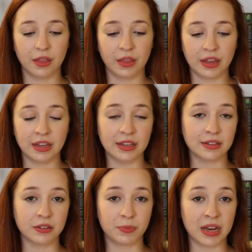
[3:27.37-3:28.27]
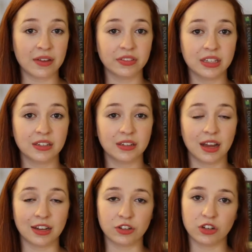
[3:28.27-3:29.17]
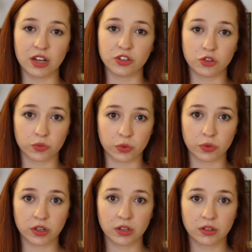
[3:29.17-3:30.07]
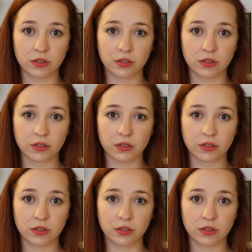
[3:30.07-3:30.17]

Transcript: that he is a benevolent and just ruler.